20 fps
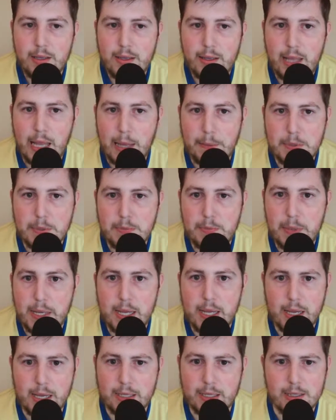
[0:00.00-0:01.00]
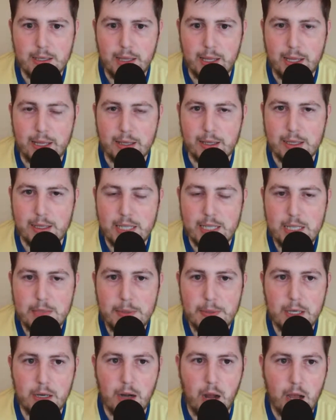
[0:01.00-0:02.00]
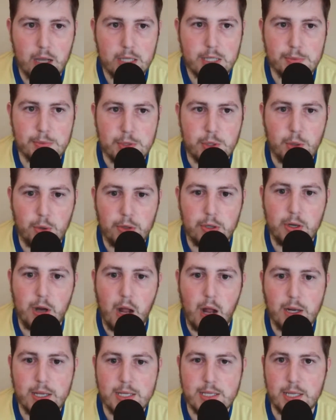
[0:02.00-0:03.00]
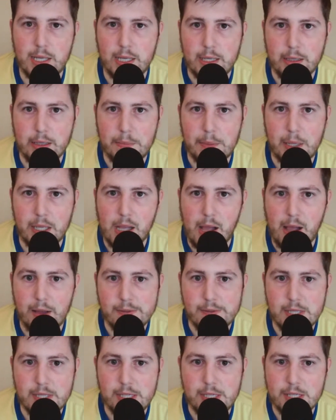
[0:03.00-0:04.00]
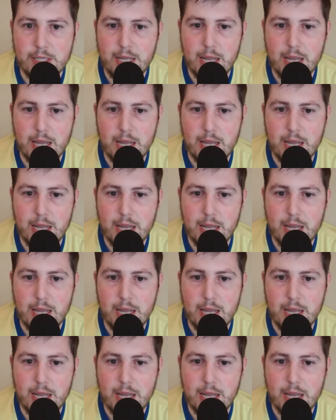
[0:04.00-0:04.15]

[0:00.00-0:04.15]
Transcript: keeps being because he's been an awesome scorer honestly in the playoffs, he just